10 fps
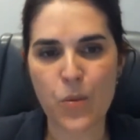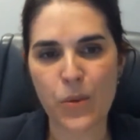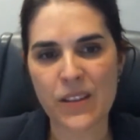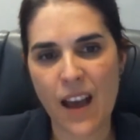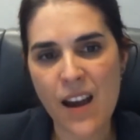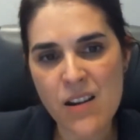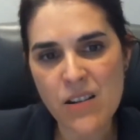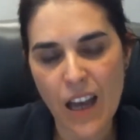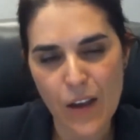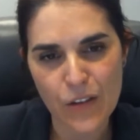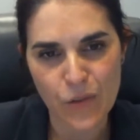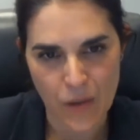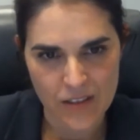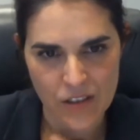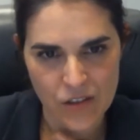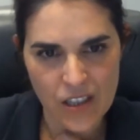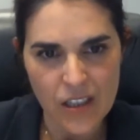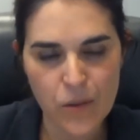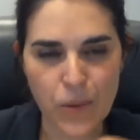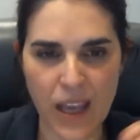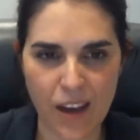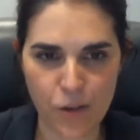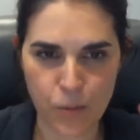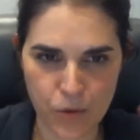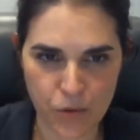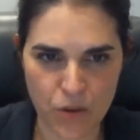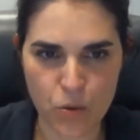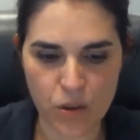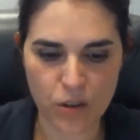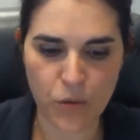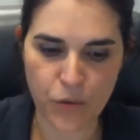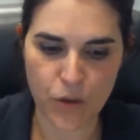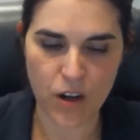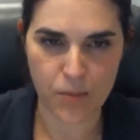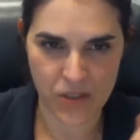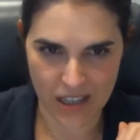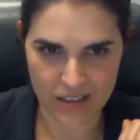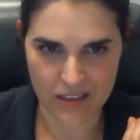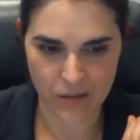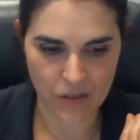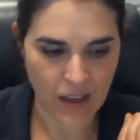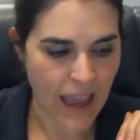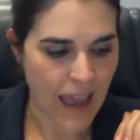With our strategy, we have put forward 4 objectives.